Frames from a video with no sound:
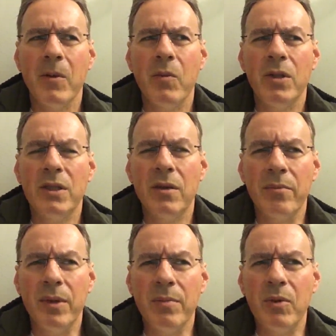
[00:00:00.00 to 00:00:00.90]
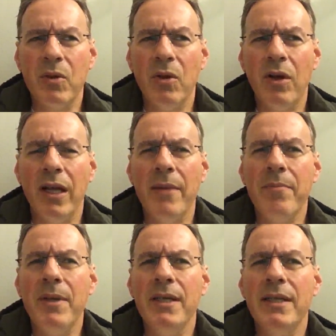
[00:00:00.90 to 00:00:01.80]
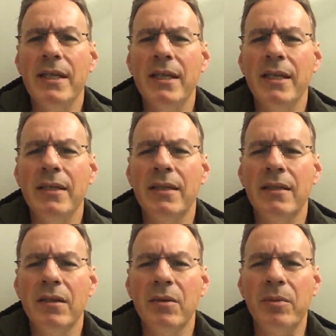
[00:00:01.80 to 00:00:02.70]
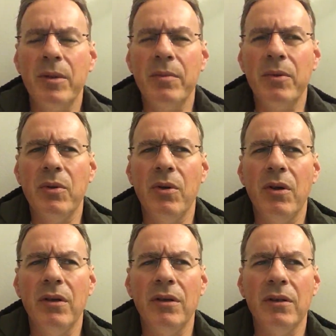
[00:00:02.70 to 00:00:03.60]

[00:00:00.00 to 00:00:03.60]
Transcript: what some people call NPCs and other people call,